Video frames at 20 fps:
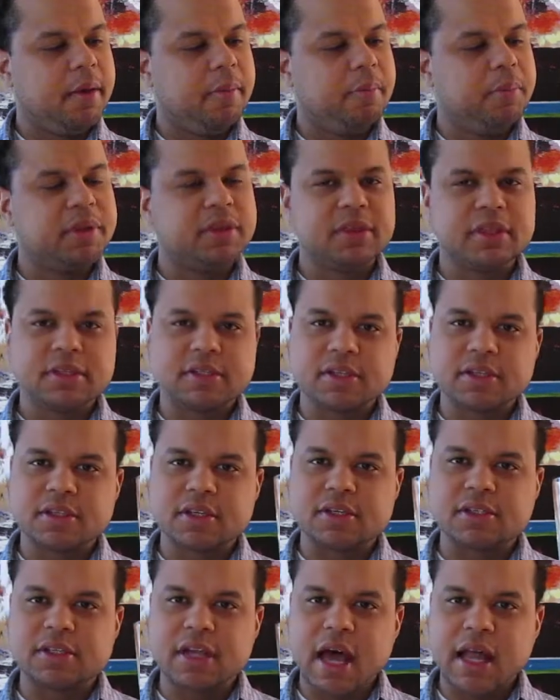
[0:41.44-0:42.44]
But this is
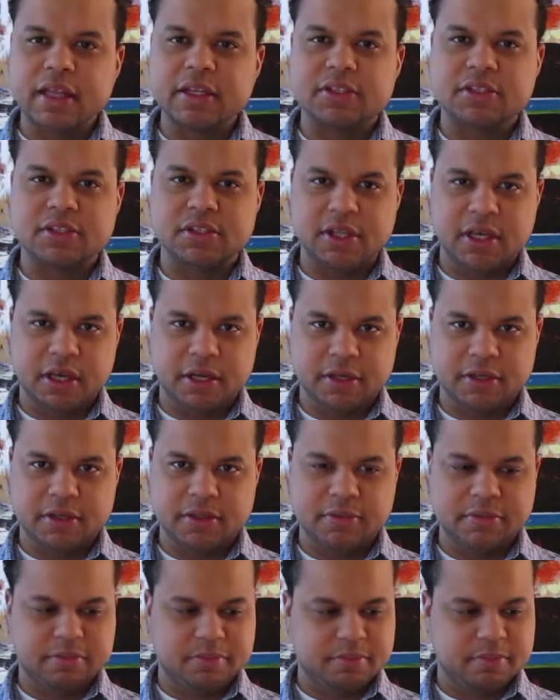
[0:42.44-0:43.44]
a solid state.
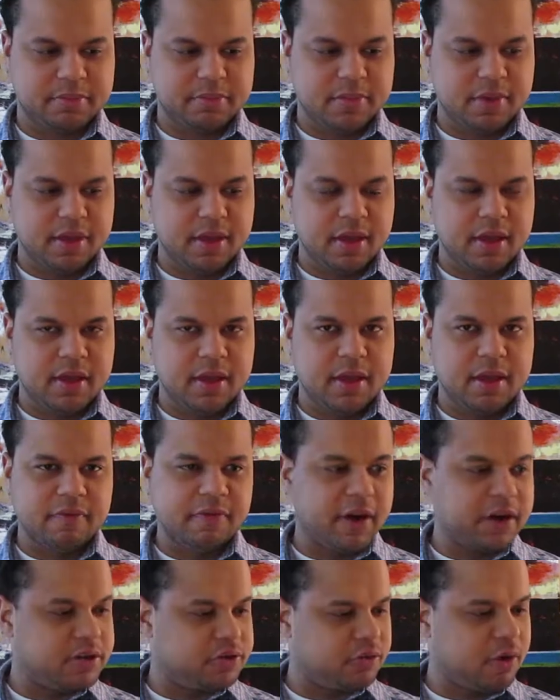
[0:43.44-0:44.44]
If
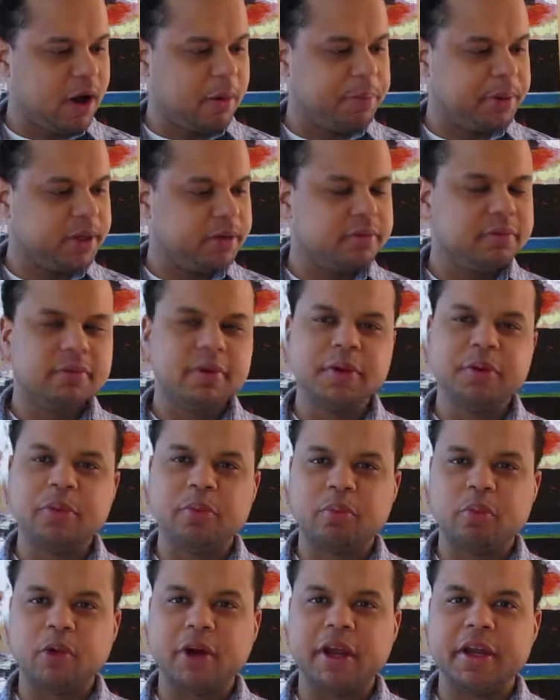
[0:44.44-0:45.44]
I drop it, it'll
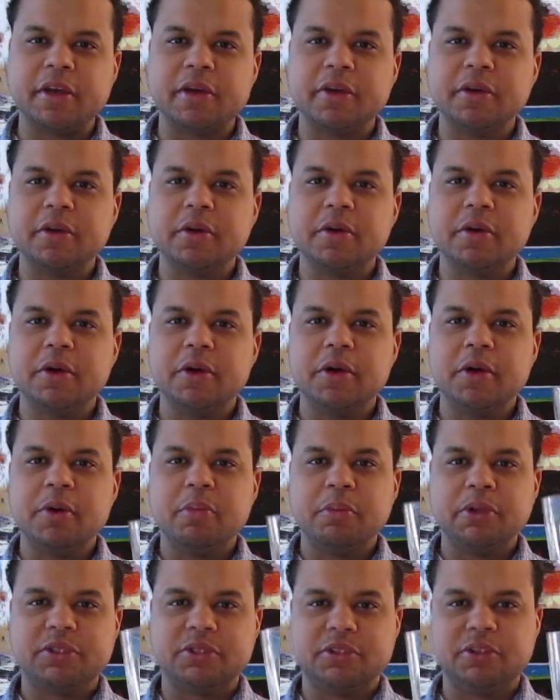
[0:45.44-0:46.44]
break,
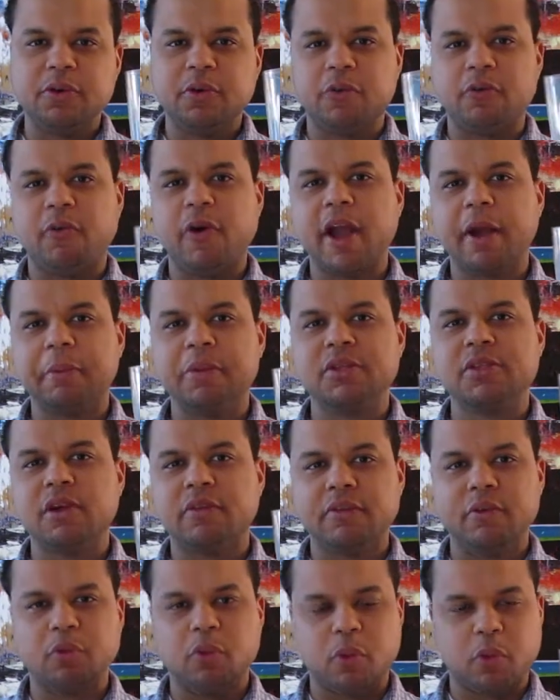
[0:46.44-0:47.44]
but still fragments
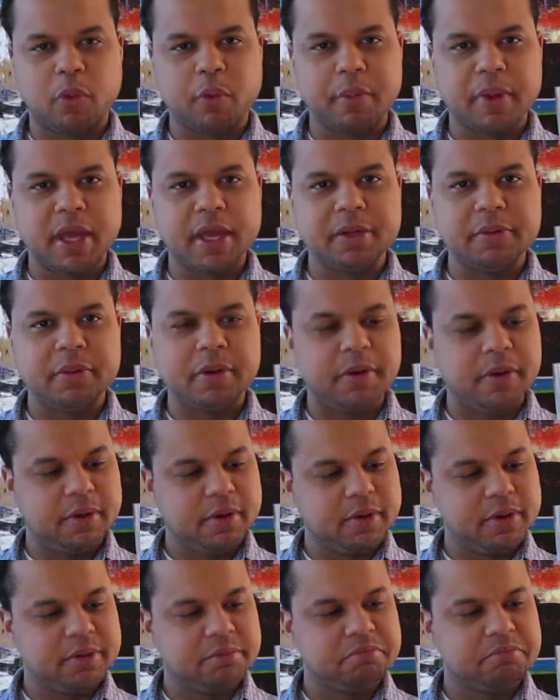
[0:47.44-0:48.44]
of it will remain
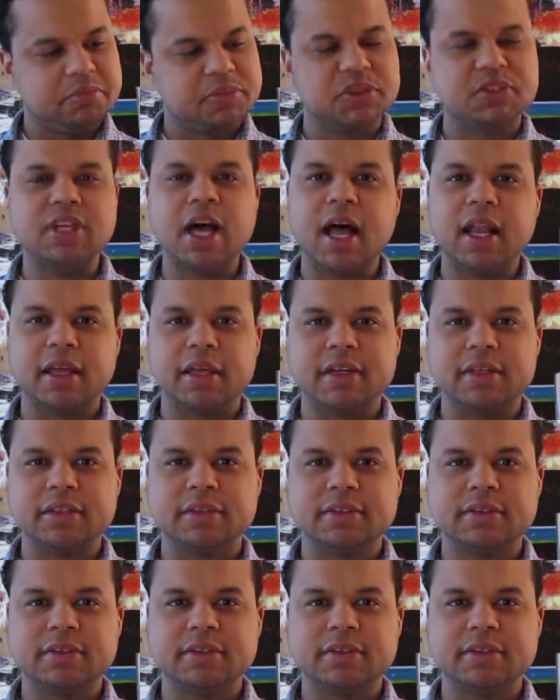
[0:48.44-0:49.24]
solid.